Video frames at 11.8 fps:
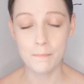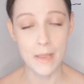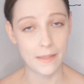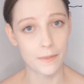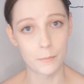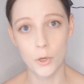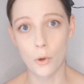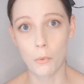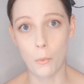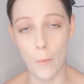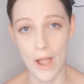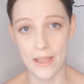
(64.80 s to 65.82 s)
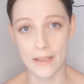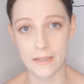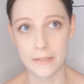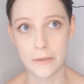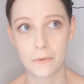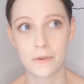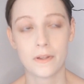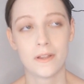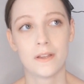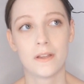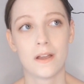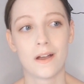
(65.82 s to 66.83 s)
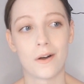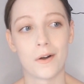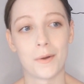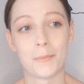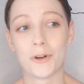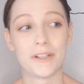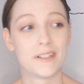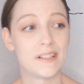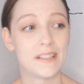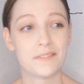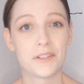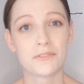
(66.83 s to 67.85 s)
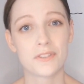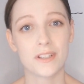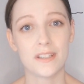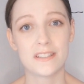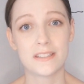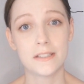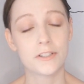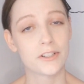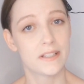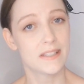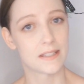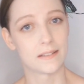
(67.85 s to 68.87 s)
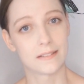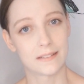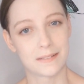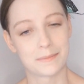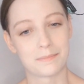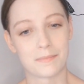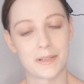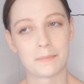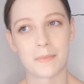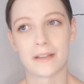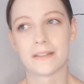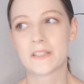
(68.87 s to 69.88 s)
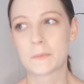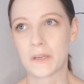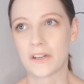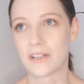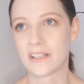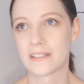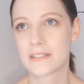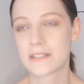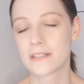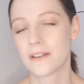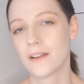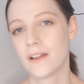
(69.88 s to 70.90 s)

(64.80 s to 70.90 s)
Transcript: make them go away, or even really decrease it in my experience.